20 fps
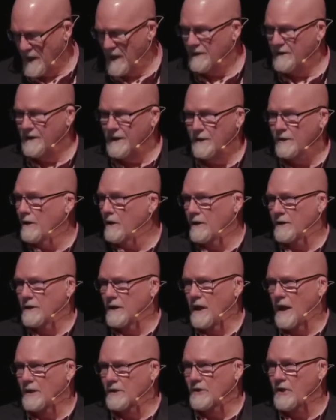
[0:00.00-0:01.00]
There
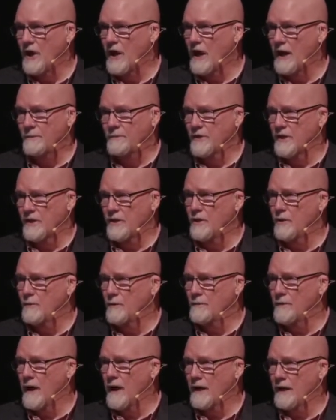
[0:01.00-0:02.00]
are times in a human
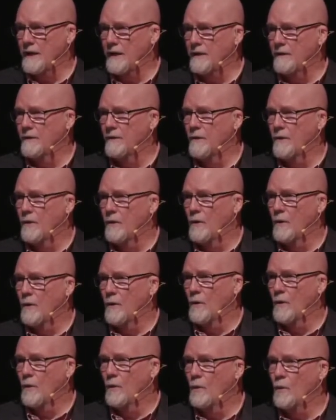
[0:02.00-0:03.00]
body
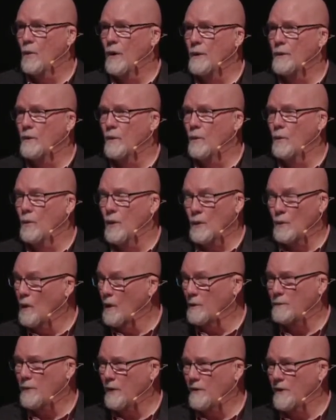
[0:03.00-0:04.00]
when
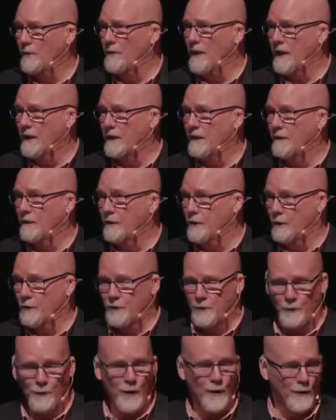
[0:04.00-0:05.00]
one part of the body
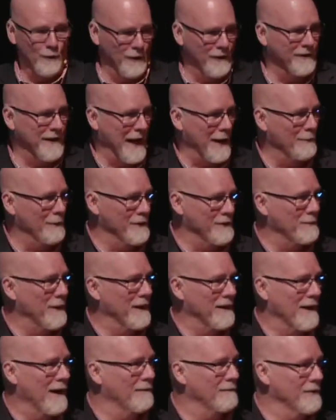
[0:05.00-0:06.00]
goes rogue. That was my
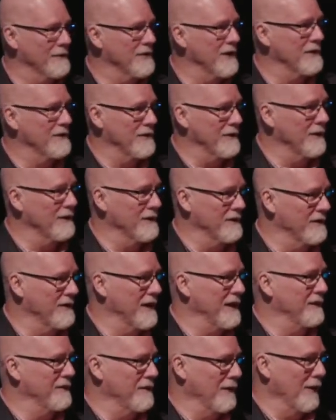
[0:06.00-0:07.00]
conversation on the
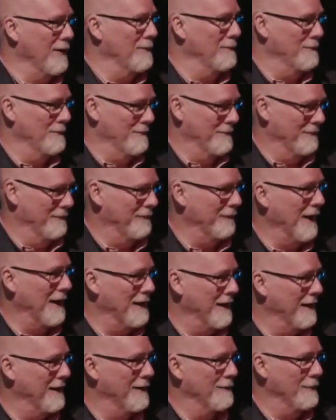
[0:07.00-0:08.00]
ski slope
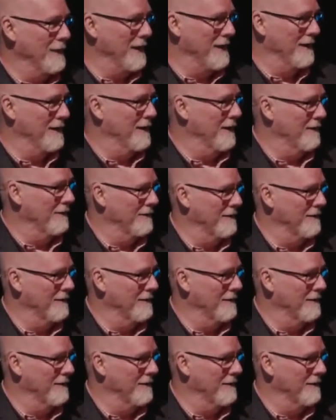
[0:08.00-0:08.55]
Friday a week ago.